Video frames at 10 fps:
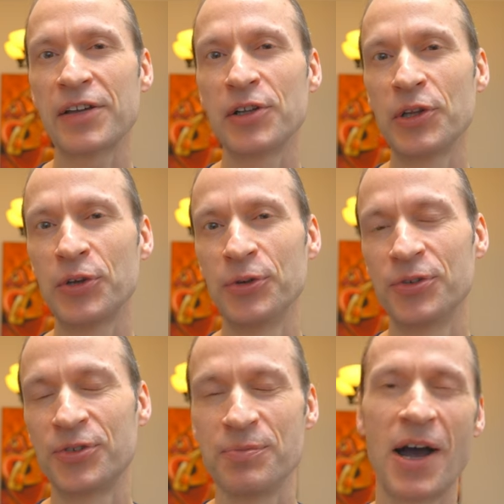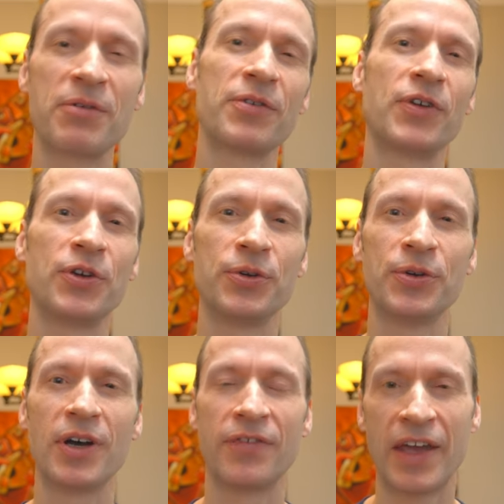concludes my review
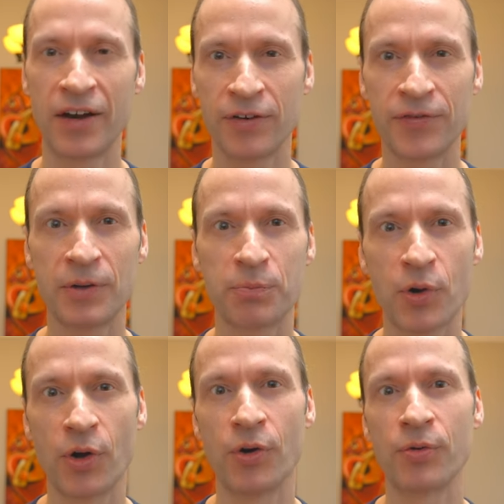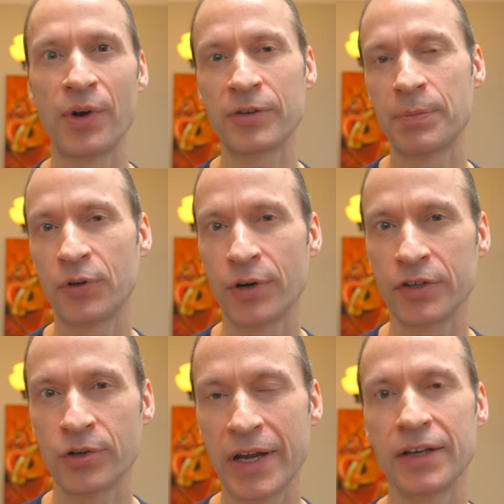of the Airofit PRO respiratory
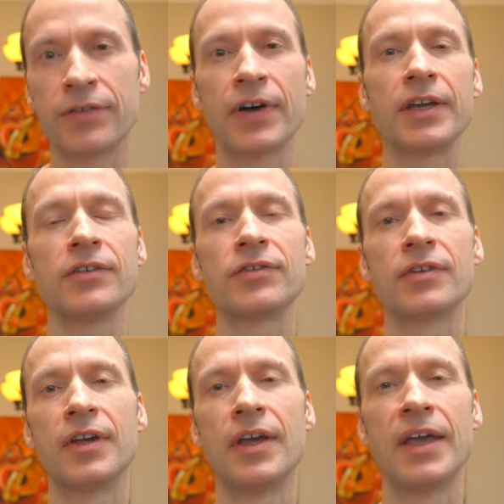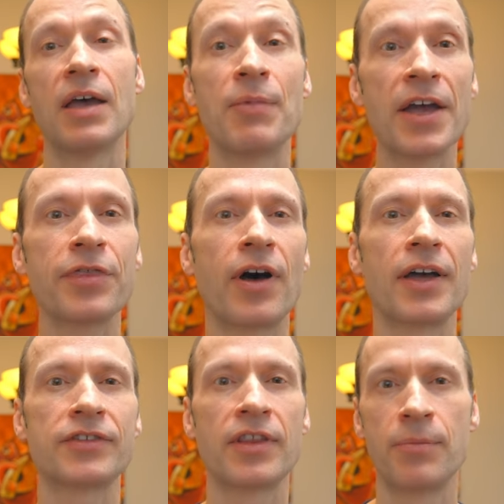training device and my
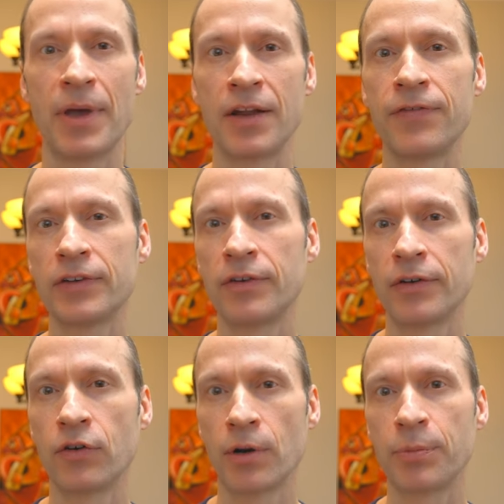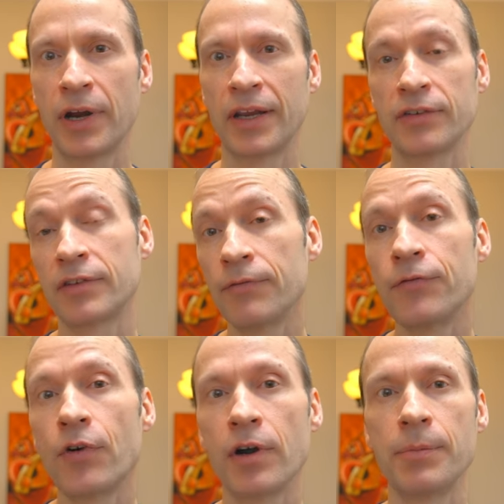thoughts on the benefits of incorporating some
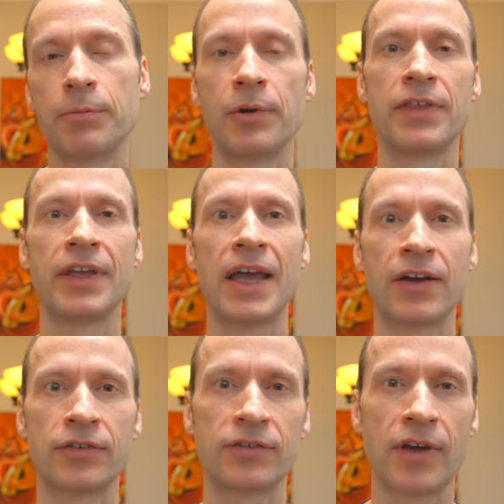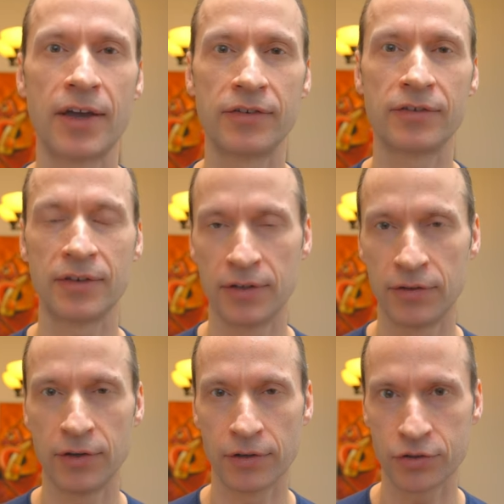form of breathing exercises
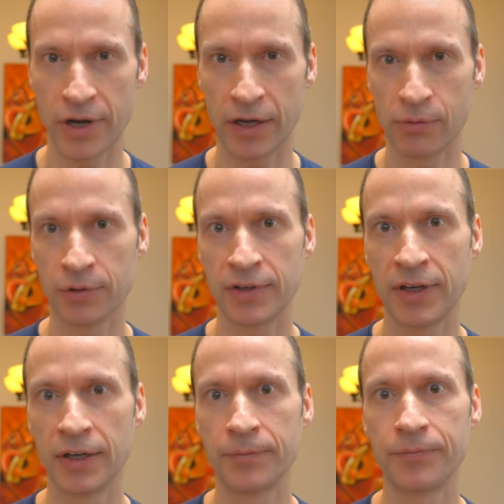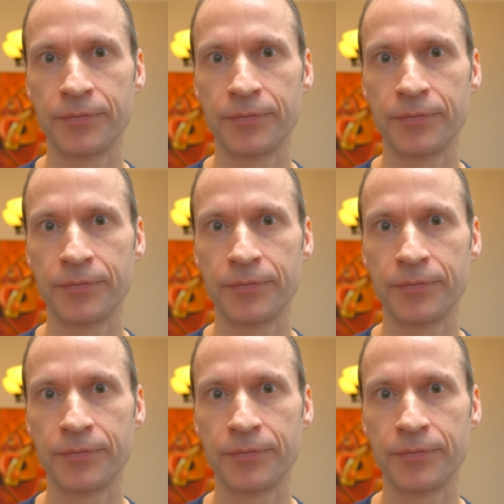into your training routine.